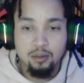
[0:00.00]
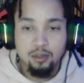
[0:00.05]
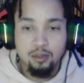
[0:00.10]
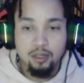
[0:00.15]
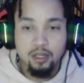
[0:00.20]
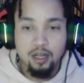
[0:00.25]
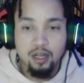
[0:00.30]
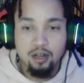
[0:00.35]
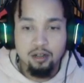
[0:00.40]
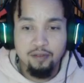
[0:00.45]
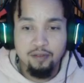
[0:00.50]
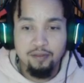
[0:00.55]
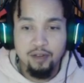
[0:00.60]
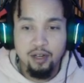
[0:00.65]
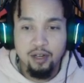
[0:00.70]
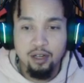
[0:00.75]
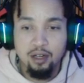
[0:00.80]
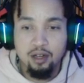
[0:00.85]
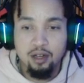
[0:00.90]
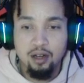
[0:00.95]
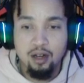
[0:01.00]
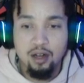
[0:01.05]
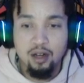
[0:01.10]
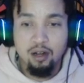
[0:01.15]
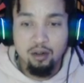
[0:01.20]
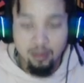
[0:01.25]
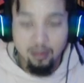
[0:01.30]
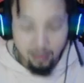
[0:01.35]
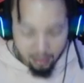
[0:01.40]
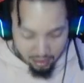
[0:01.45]
Get off the fucking
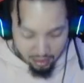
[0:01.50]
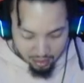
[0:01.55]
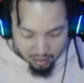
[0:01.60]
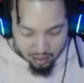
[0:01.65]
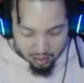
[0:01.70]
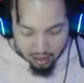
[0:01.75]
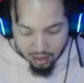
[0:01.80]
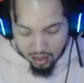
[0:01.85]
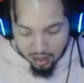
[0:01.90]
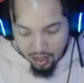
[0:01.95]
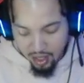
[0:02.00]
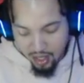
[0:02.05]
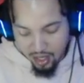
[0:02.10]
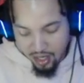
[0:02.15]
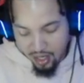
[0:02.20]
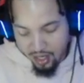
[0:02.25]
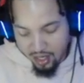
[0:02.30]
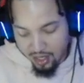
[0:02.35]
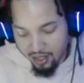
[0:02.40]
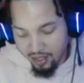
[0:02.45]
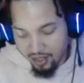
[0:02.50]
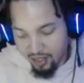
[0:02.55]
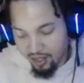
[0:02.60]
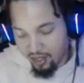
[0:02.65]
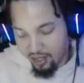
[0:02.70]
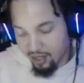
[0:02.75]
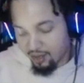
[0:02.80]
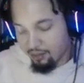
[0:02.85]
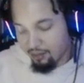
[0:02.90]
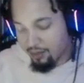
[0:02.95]
car. Oh, oh damn,